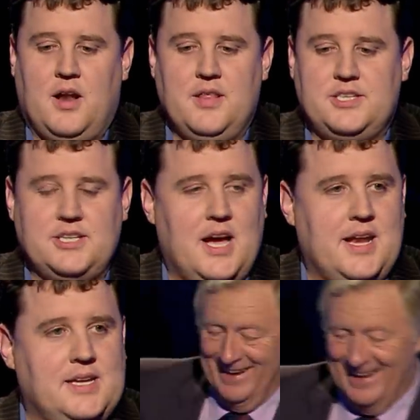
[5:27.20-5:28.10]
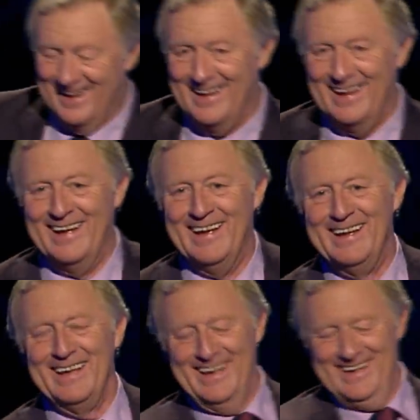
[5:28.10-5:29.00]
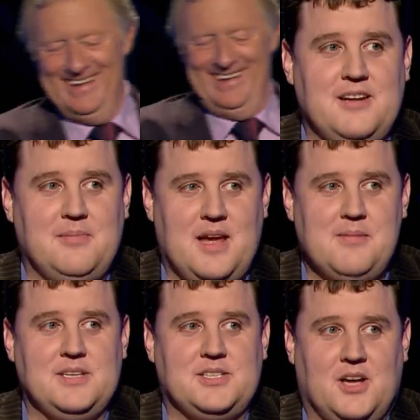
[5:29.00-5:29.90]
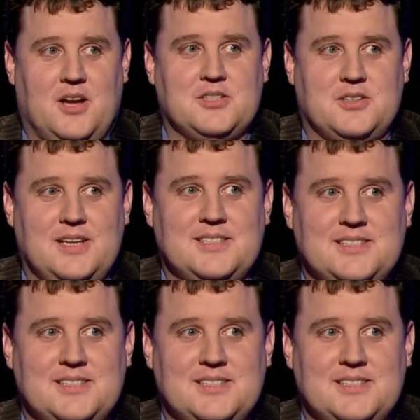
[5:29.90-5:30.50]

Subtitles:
follow the Chinese. Although I do like a chicken and black bean sauce, Chris.